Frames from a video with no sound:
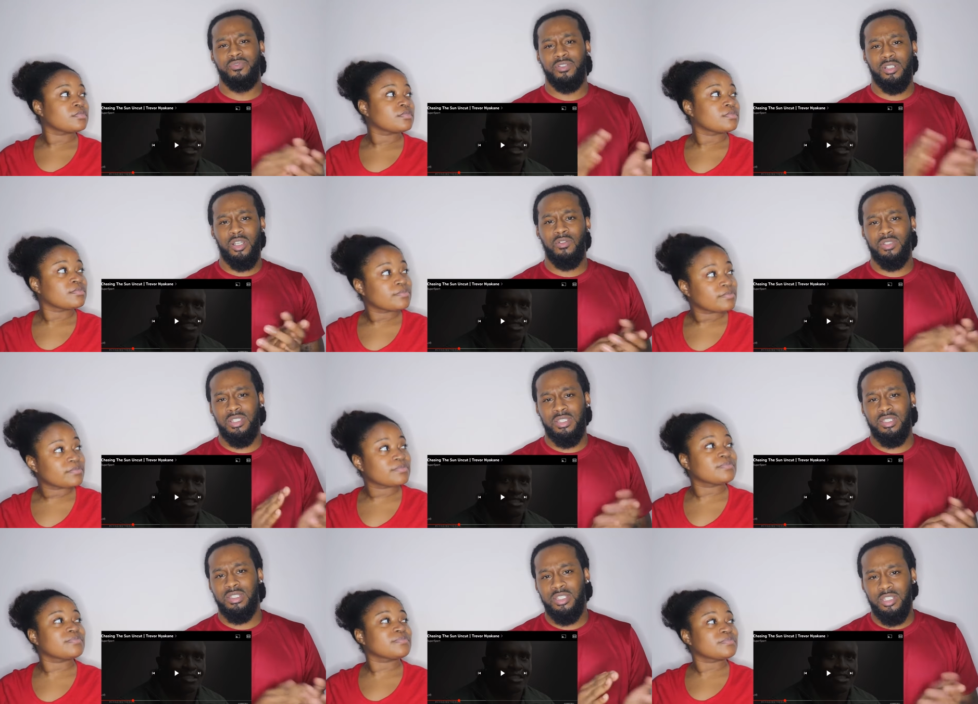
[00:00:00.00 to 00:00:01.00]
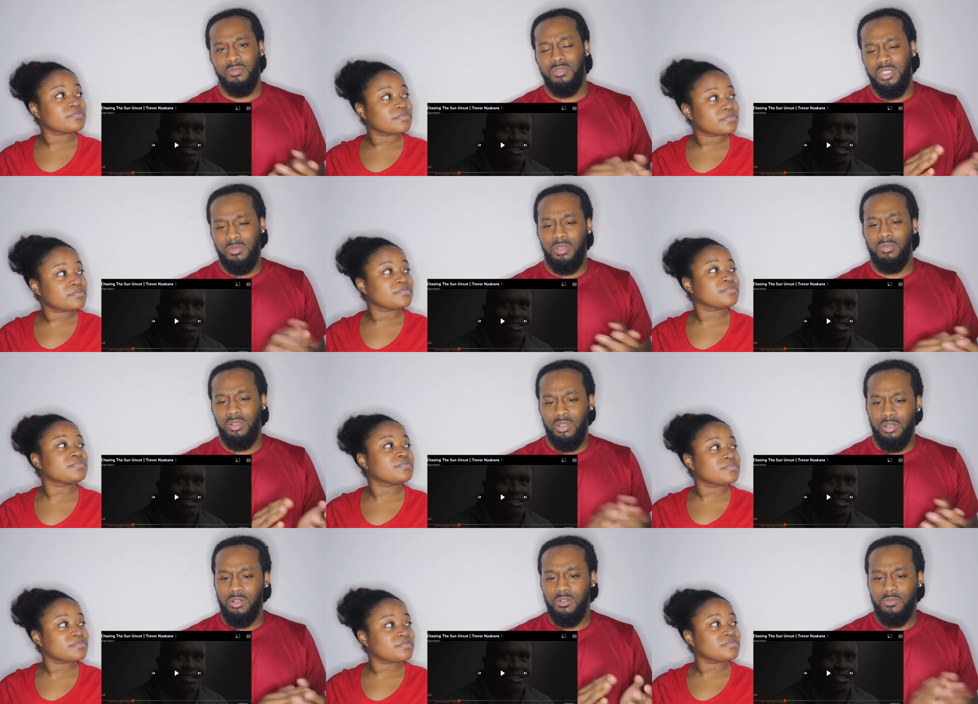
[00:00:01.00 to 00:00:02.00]
Speaker 1: for the coaches and the gentlemen to be able to go
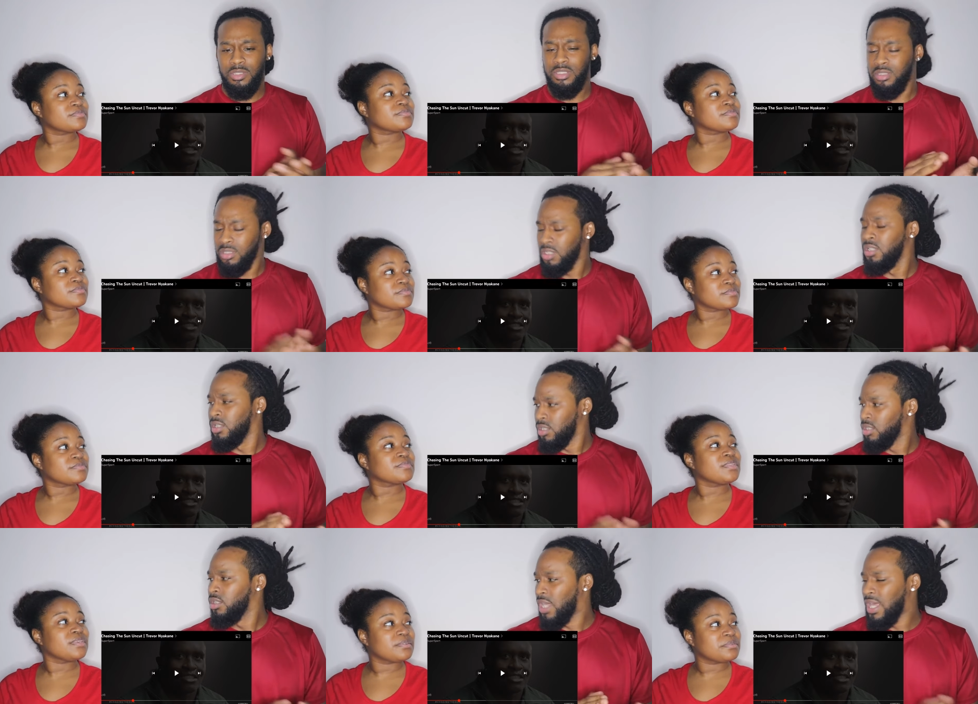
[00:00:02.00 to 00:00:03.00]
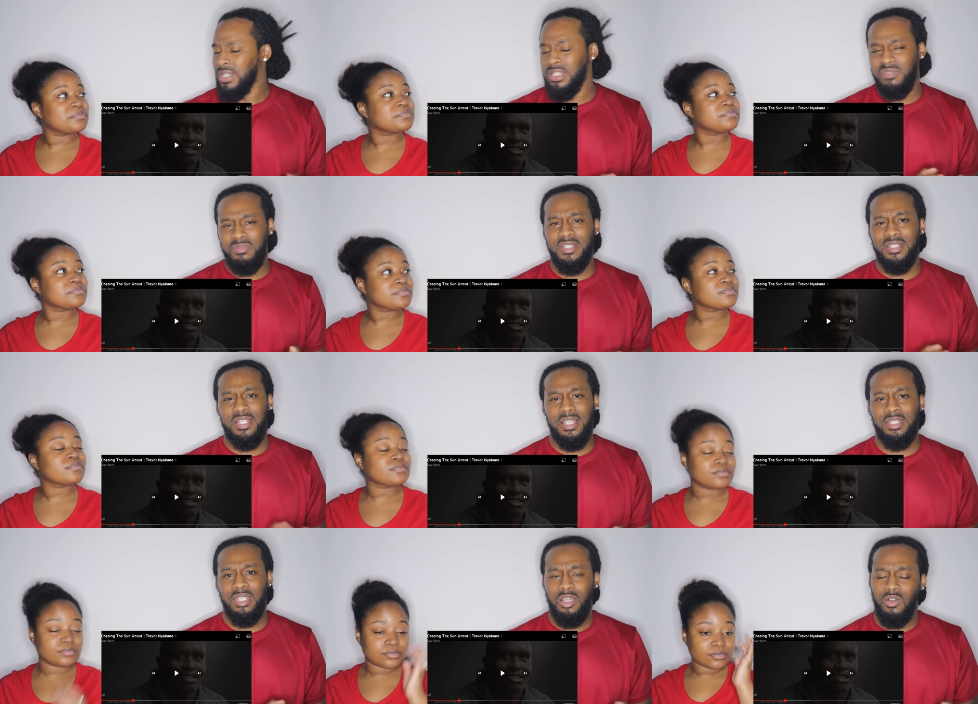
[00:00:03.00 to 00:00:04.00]
home and yeah. handle his business like
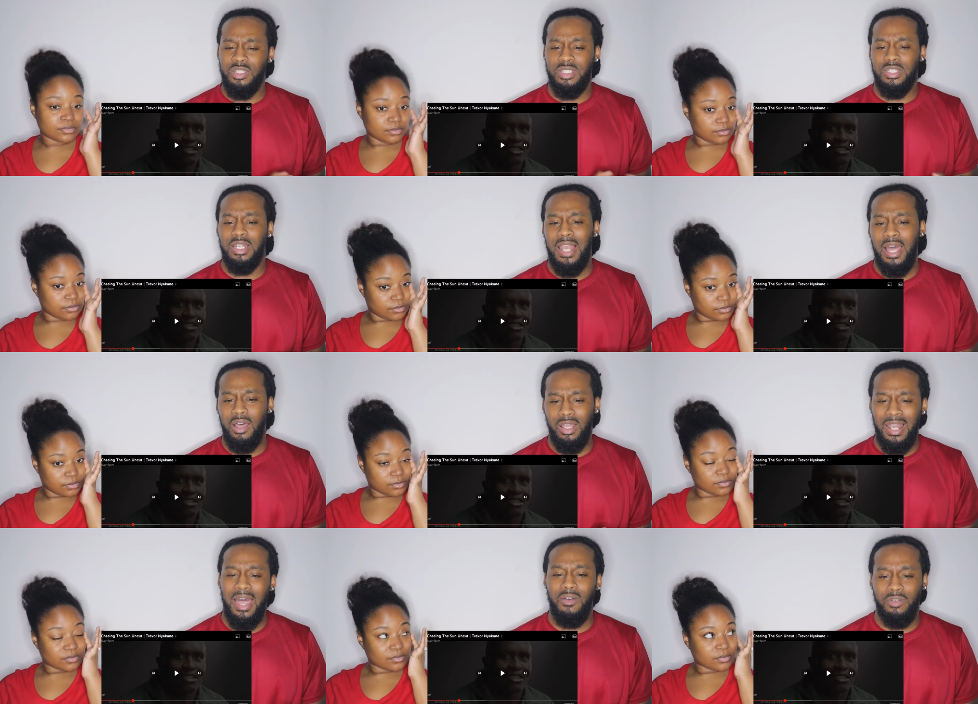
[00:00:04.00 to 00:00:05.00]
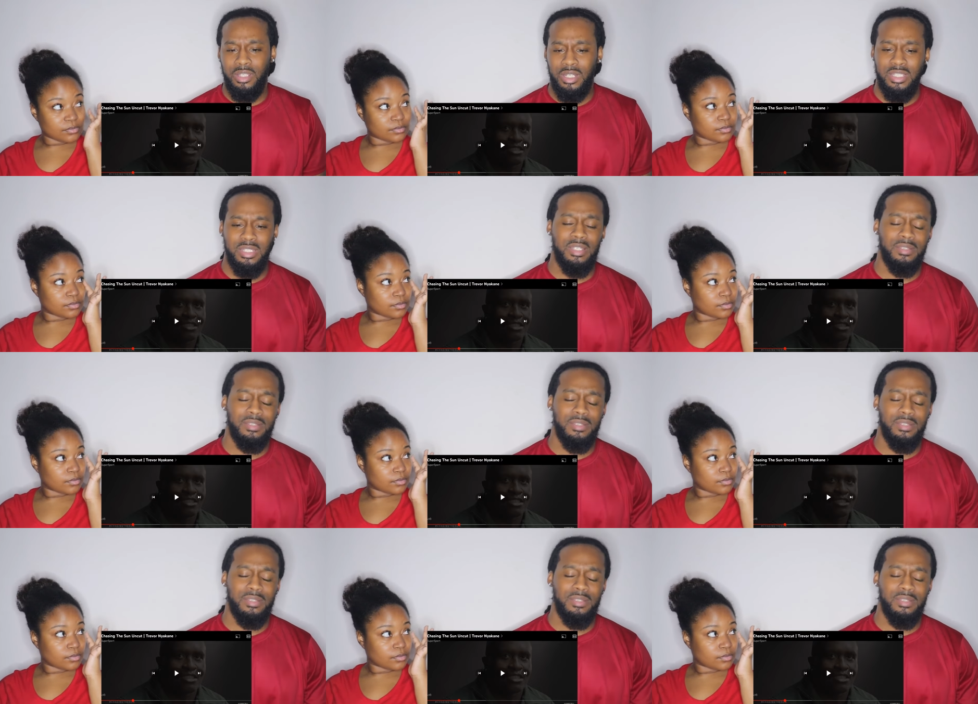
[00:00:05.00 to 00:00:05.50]
that. Coaches are allow allowing that. That's